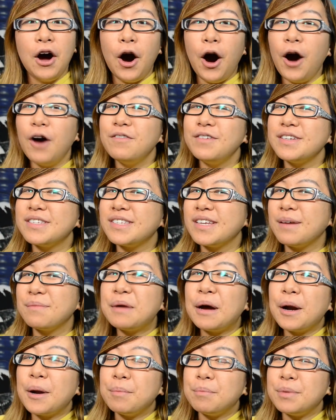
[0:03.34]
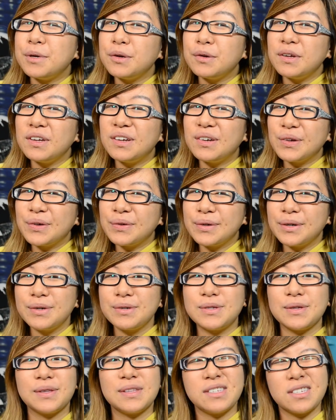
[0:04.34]
Obviously I'm not a beauty guru,
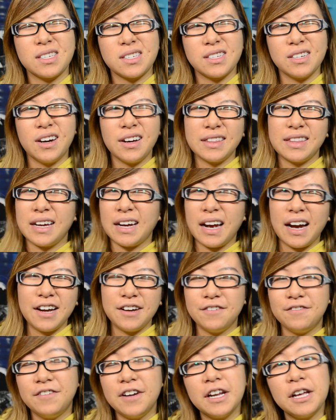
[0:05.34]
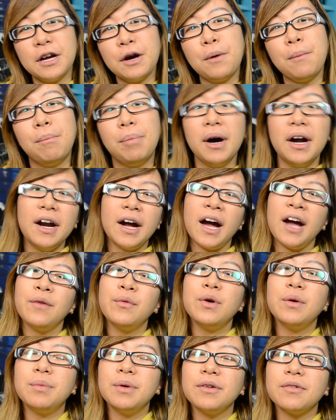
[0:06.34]
so this is not that kind of video, but I
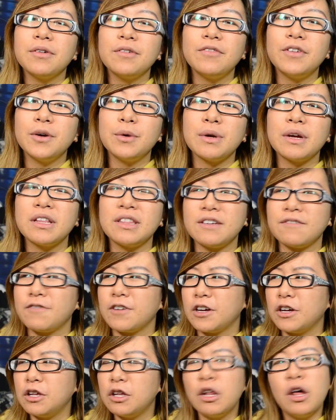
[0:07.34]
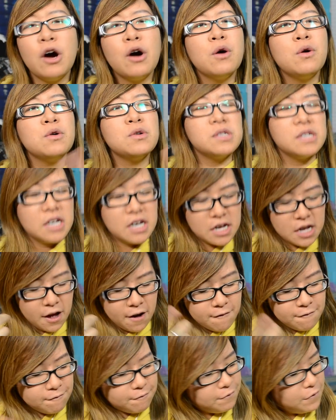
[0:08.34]
will be reviewing different clothes,
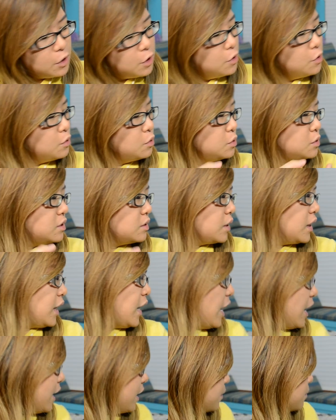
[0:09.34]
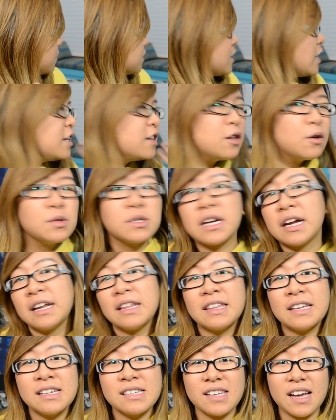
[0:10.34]
foods, games, and those kind
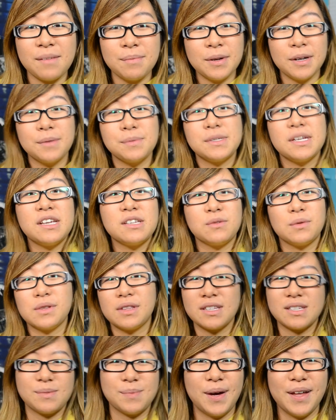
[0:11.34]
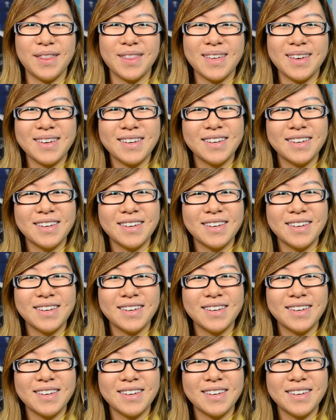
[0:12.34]
of things I've been obsessed with this month.